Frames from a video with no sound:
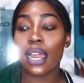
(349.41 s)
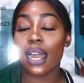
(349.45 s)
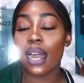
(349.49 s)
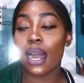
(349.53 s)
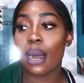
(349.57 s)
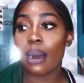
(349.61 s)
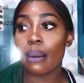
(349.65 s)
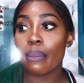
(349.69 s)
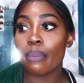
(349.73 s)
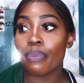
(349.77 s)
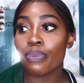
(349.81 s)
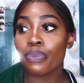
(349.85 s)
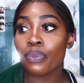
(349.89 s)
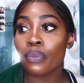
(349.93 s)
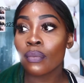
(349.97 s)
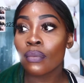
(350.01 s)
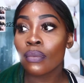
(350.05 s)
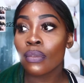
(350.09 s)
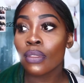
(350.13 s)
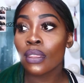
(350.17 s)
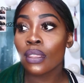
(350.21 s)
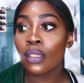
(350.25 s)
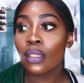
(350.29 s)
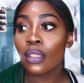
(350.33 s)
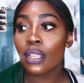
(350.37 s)

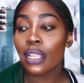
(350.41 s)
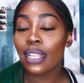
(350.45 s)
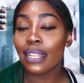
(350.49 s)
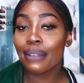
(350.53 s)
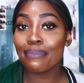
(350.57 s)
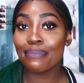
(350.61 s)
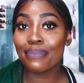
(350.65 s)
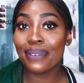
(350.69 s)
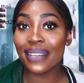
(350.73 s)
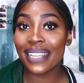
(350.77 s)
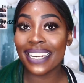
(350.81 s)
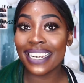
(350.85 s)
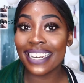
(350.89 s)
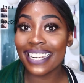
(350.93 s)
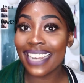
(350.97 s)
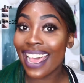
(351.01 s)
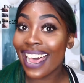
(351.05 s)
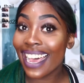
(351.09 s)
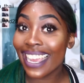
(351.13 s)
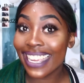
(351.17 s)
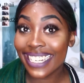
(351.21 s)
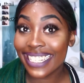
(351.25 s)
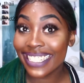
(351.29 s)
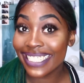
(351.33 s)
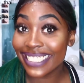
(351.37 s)
but not